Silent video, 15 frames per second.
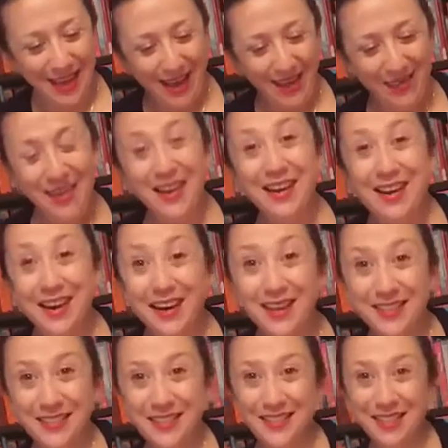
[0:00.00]
and the
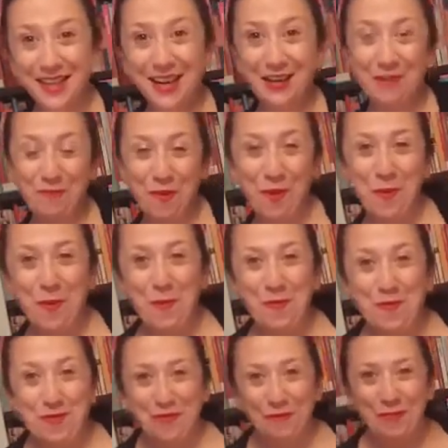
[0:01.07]
last thing of
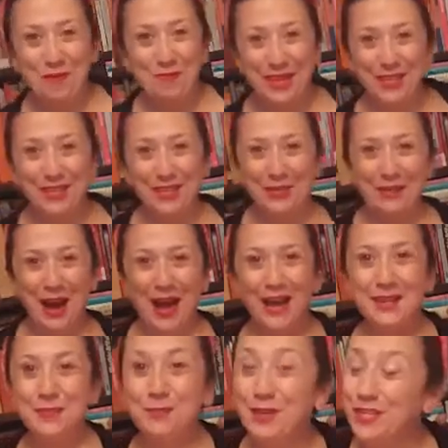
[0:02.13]
all for me to
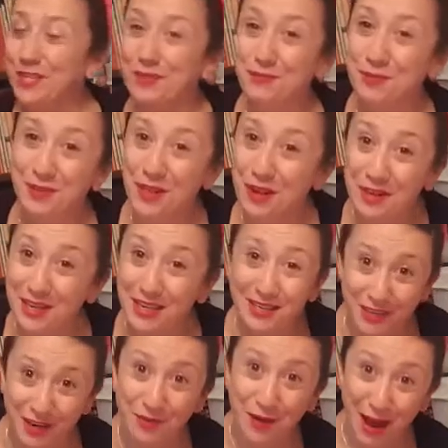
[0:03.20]
add, which you certainly
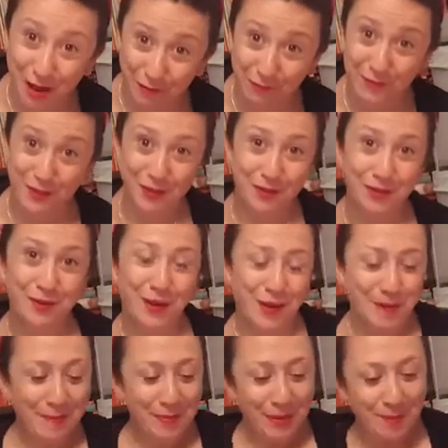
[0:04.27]
don't have to,
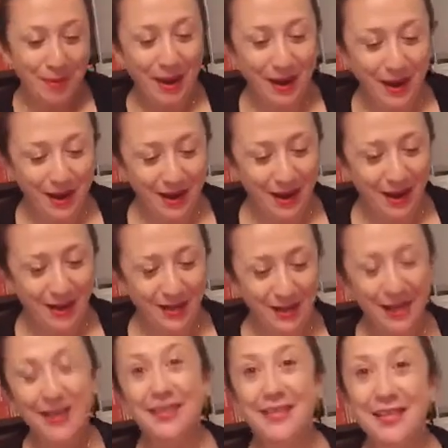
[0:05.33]
but I'd
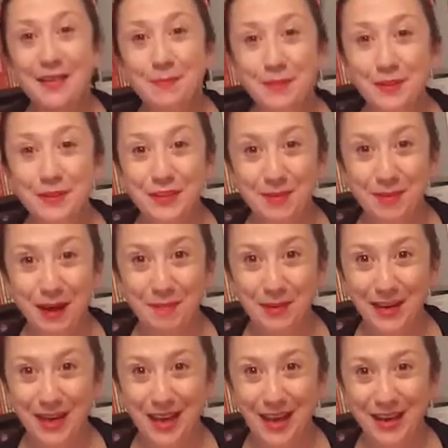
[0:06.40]
like to put some
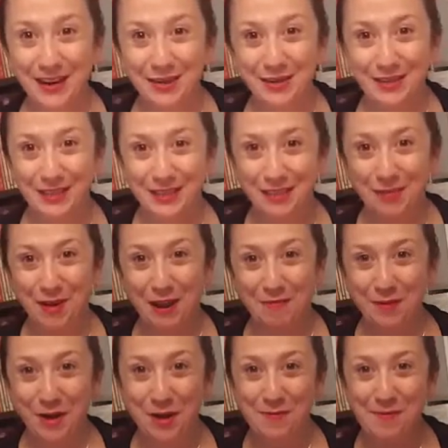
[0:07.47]
appliqué on. So
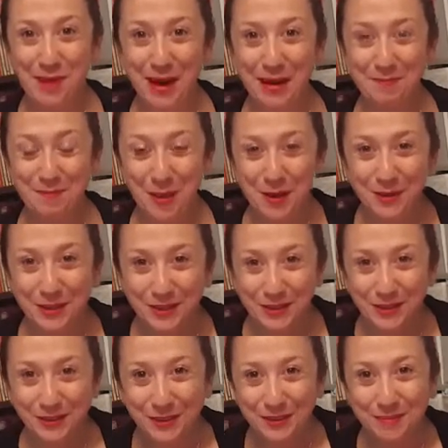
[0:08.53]
I've got my polka
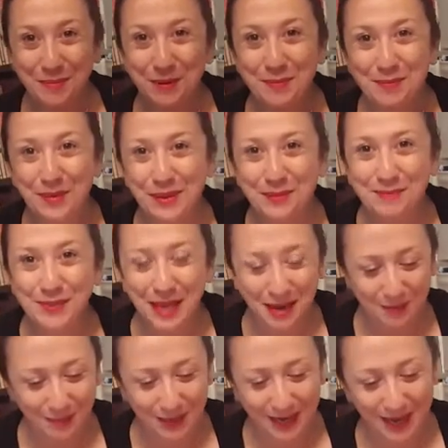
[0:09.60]
dots and moonbeams
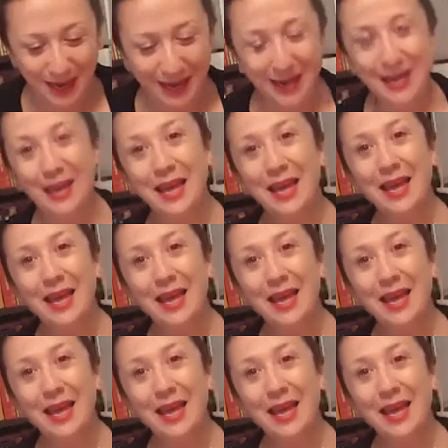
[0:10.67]
appliqué